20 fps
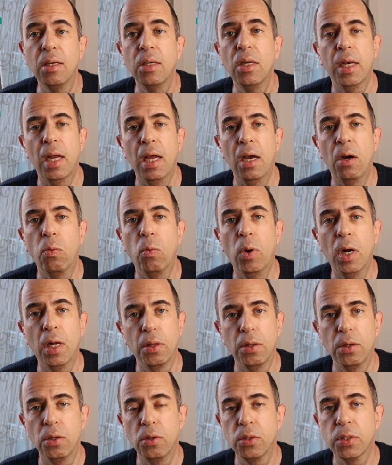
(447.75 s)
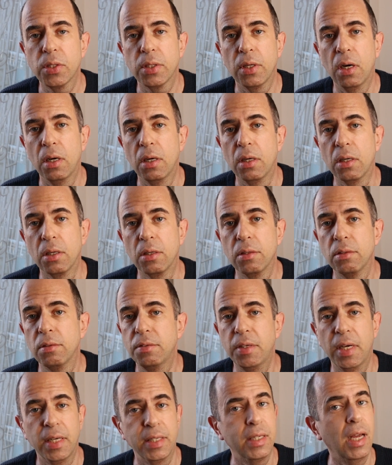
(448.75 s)
Now, while those are
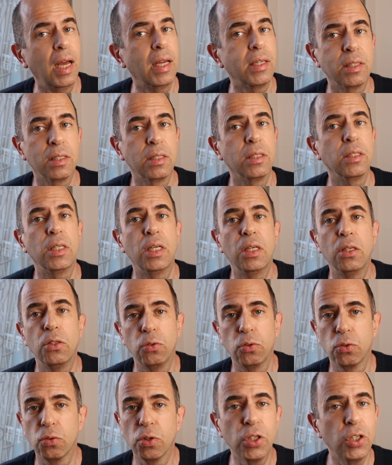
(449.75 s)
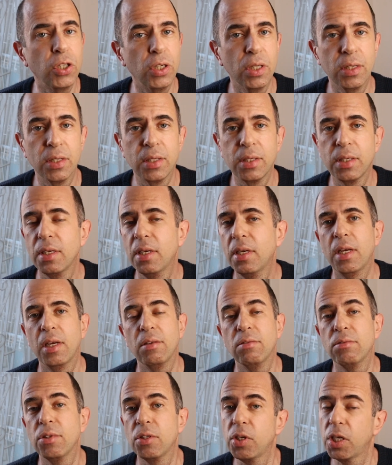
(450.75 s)
fantastically nutritious
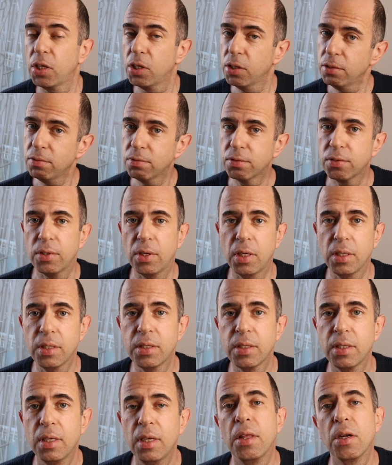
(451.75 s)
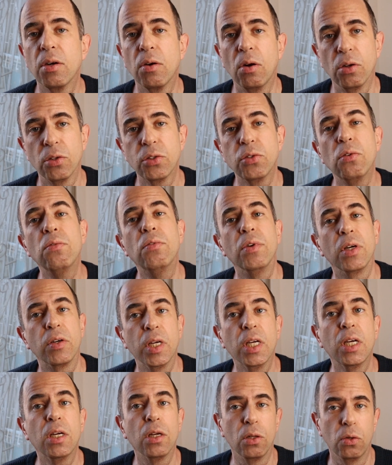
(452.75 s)
and very good for us, they're also
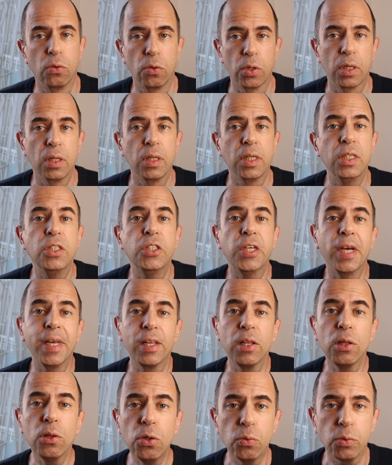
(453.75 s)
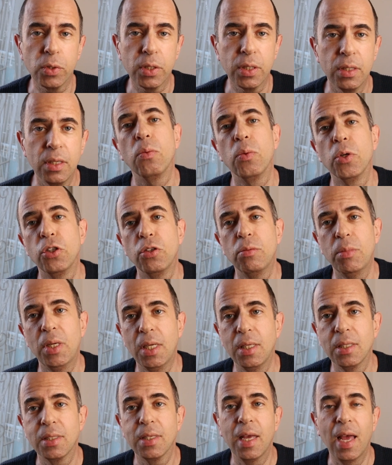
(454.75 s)
very calorically dilute, which
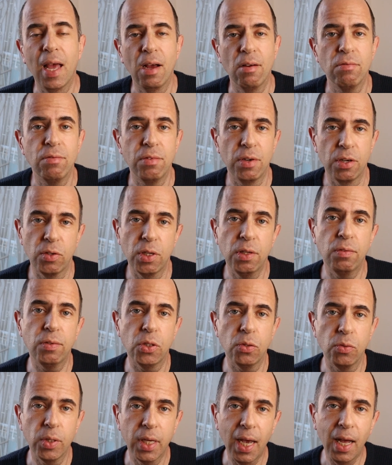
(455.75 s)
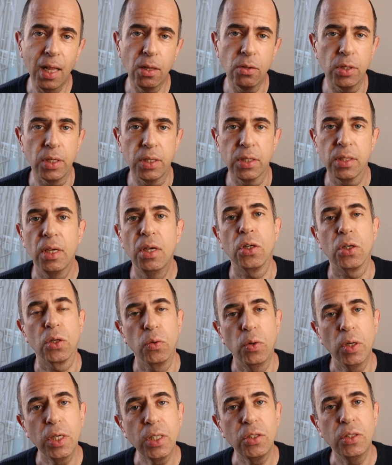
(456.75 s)
means they have very few calories. You're
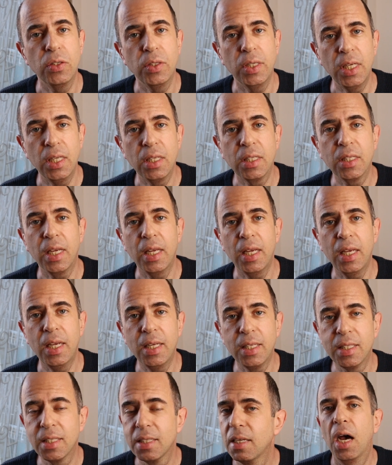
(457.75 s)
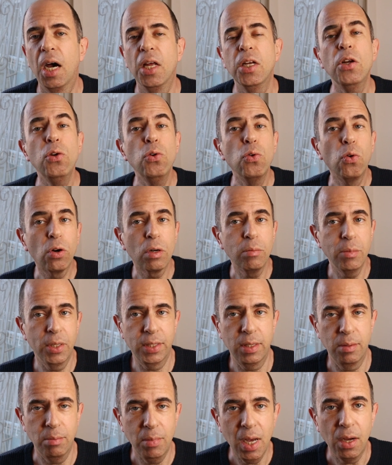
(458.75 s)
going to need to eat an
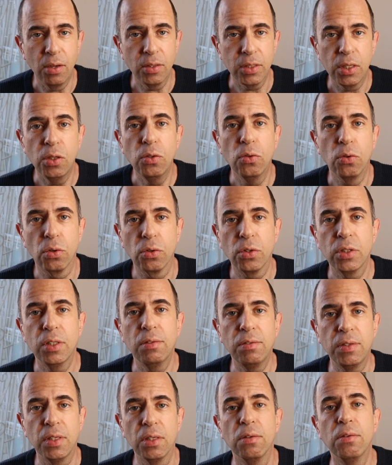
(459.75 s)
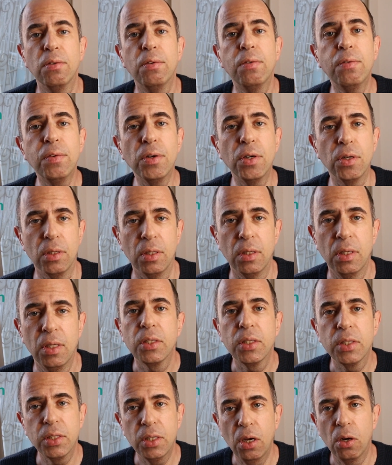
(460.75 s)
enormous amount in order to feel full.
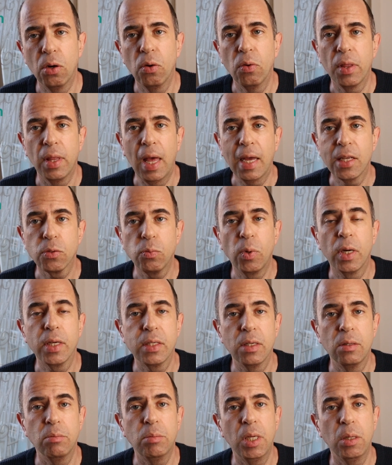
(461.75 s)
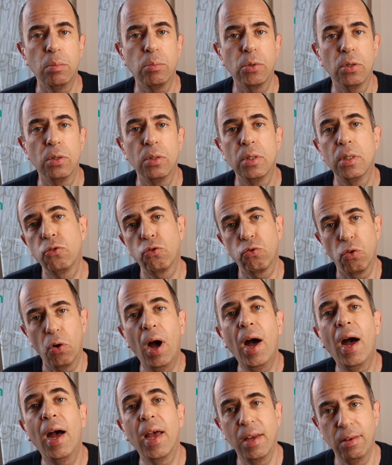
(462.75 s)
So that's why some people
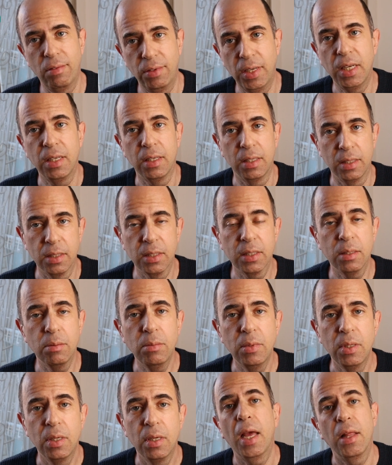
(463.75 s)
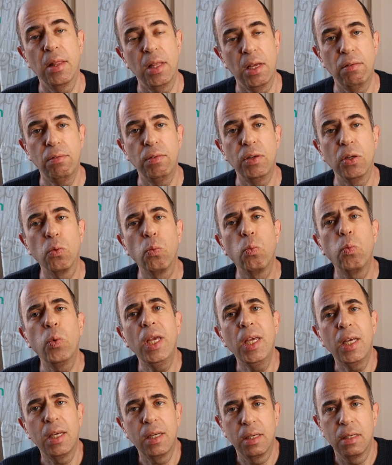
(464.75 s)
try veganism and they feel
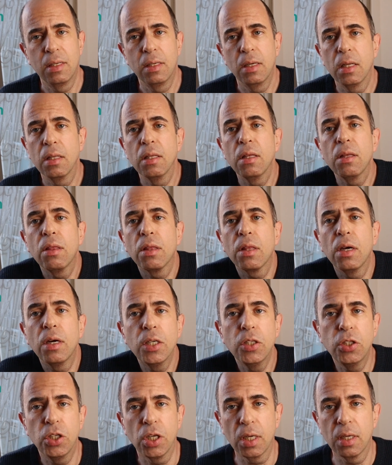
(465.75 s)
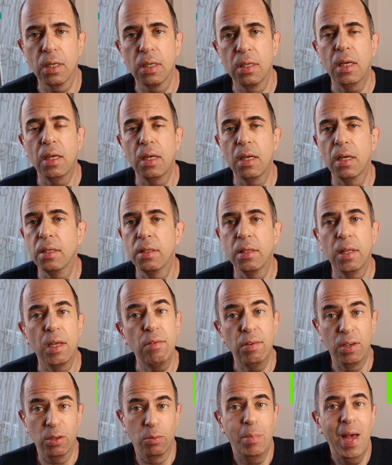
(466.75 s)
weak and lethargic and they
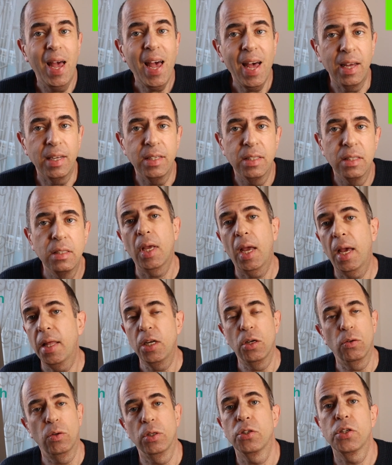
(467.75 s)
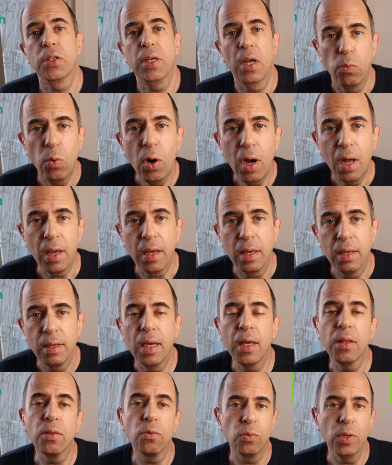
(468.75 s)
feel bad. And they don't understand why.
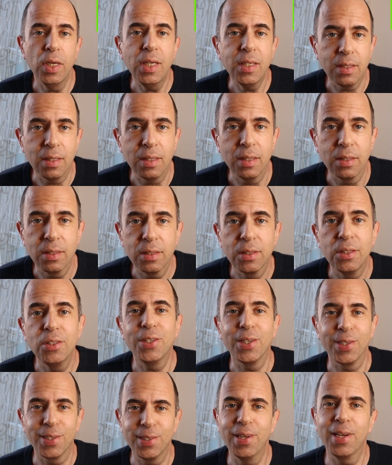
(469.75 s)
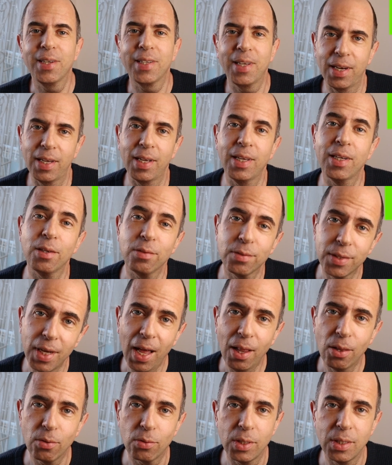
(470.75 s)
And the reason is they're just not getting enough
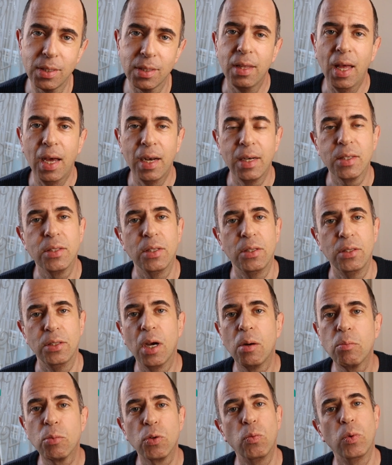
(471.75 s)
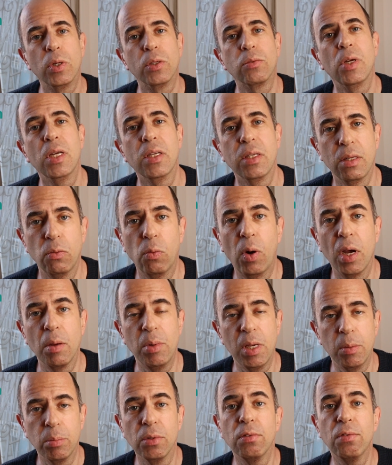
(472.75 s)
calories. That is the number one reason why
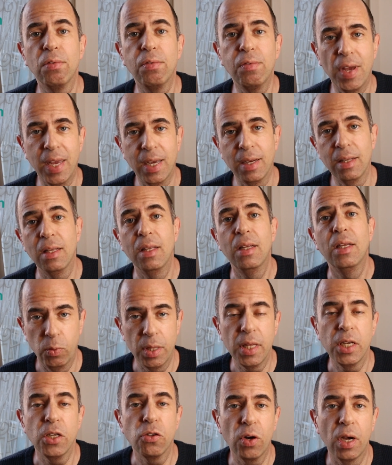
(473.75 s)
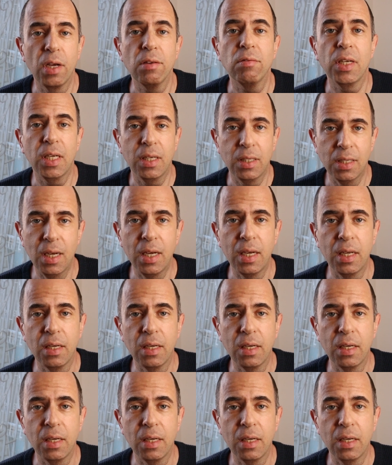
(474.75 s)
people fail when they try a vegan diet.